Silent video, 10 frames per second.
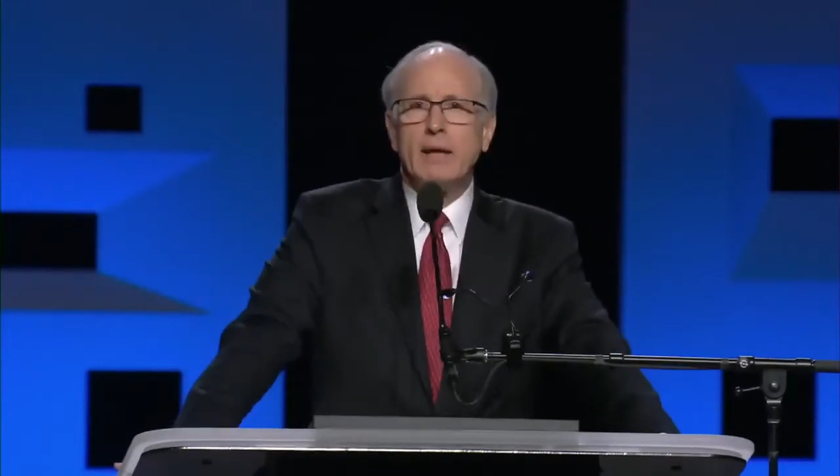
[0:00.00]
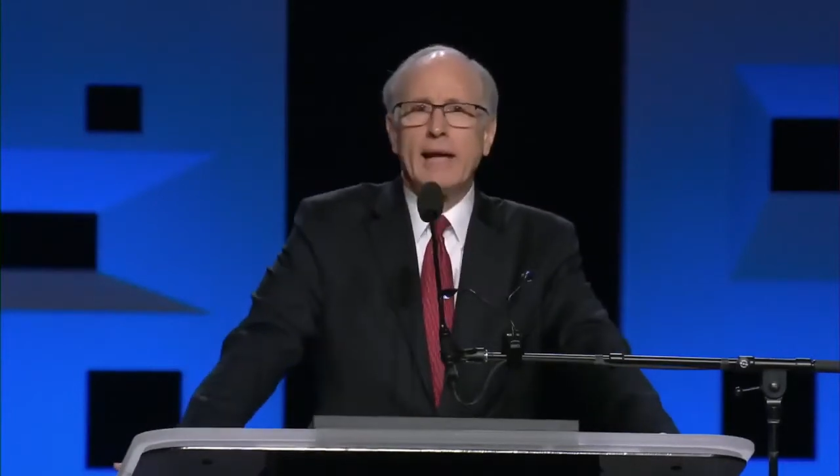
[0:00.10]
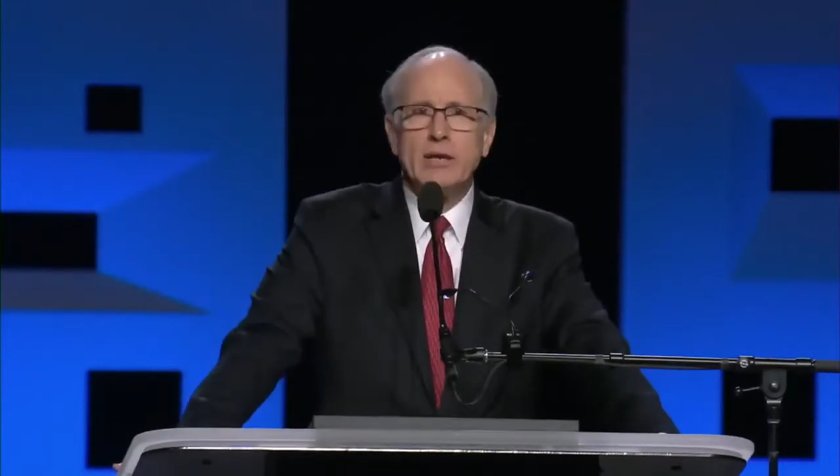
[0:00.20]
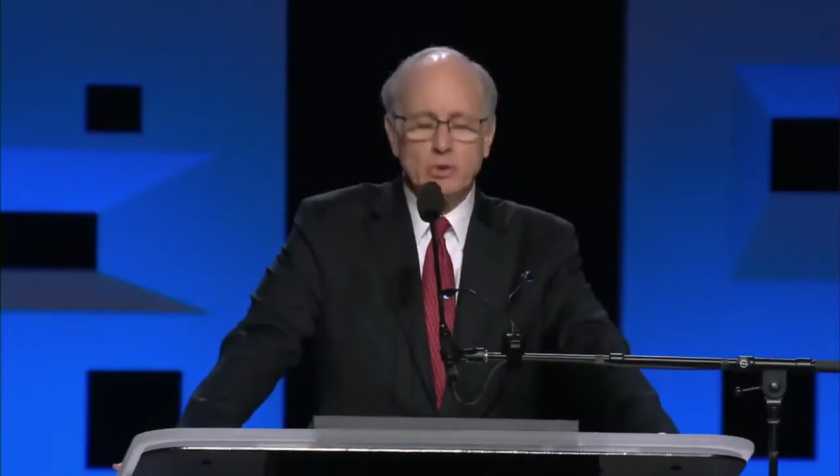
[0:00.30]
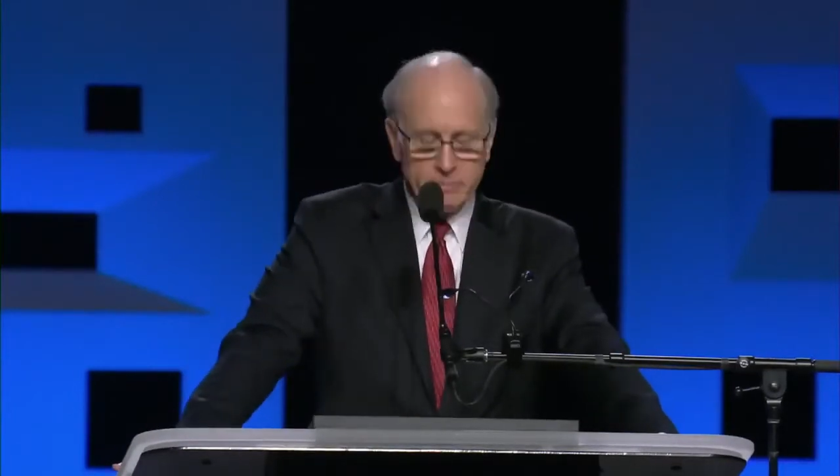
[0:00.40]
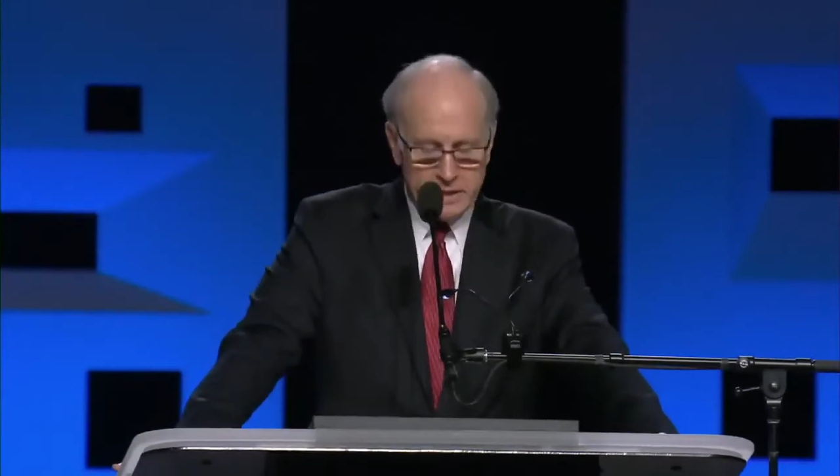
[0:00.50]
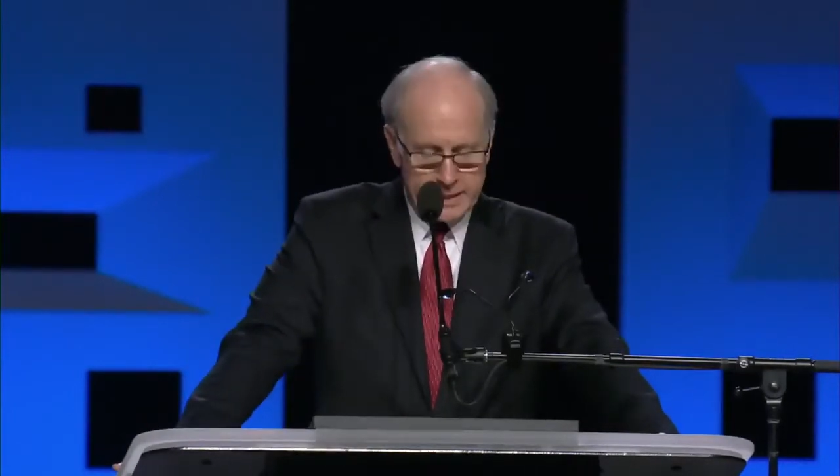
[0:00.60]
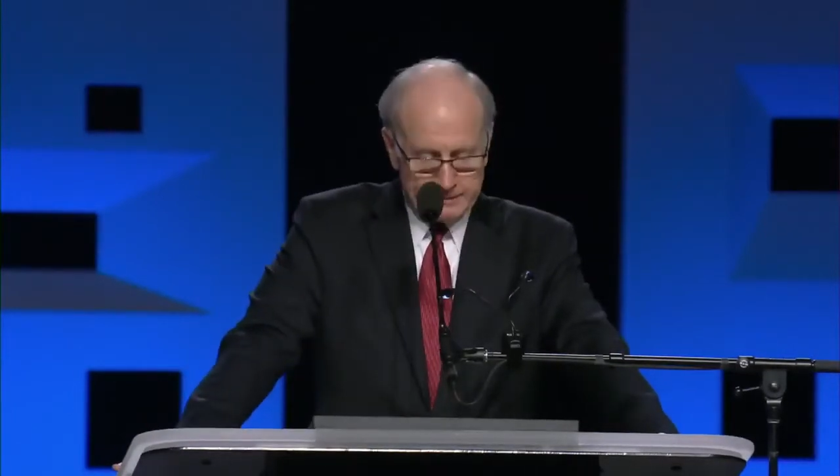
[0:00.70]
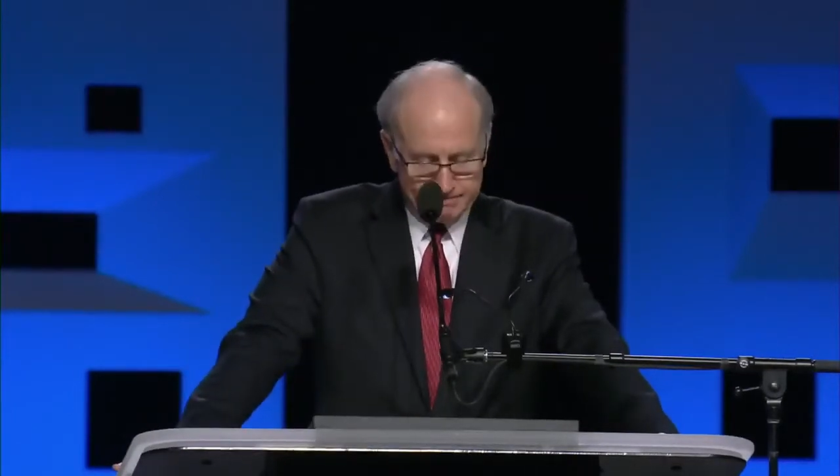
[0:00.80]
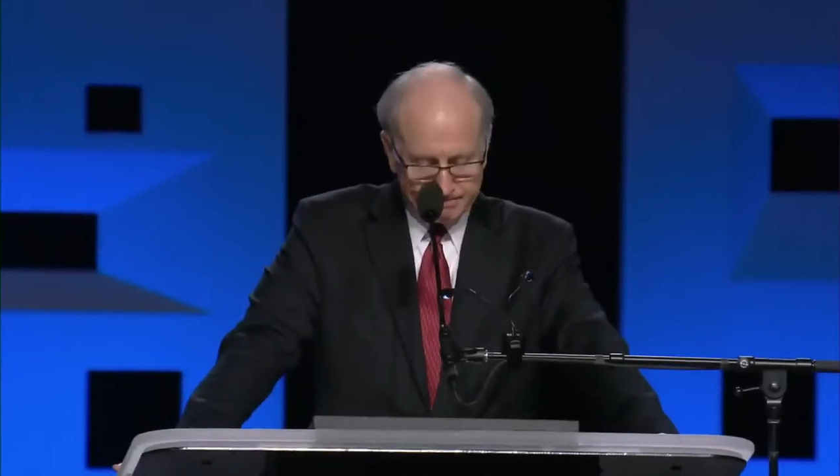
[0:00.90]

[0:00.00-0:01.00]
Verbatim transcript: annual meeting.